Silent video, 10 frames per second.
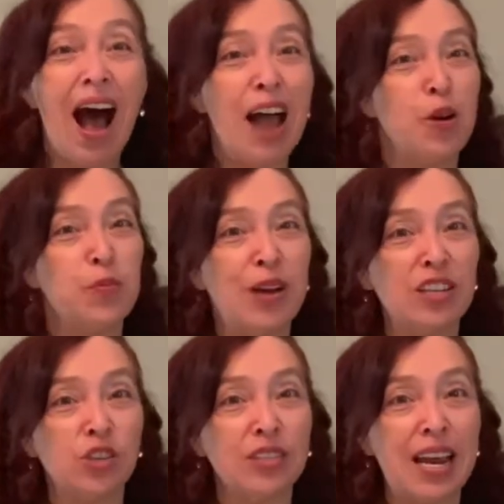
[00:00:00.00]
I hope you
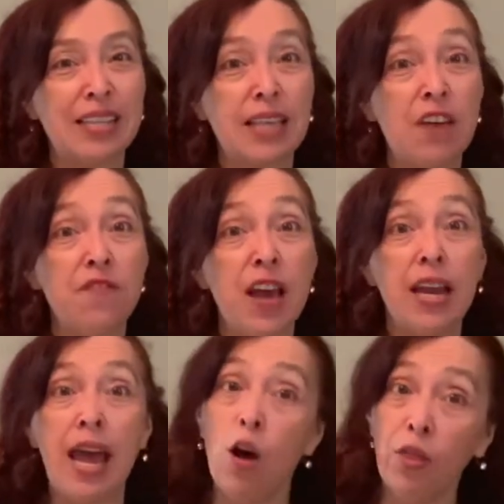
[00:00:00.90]
guys are staying safe
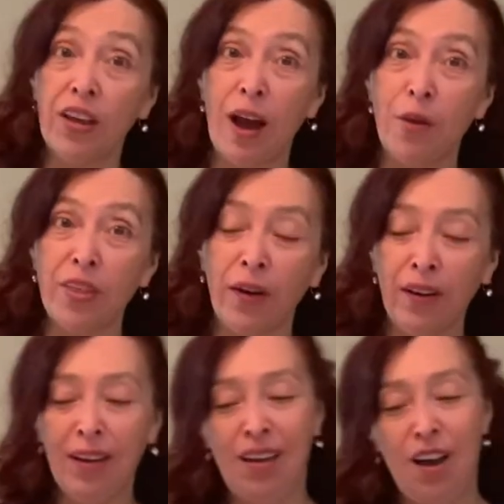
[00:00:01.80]
and healthy out there.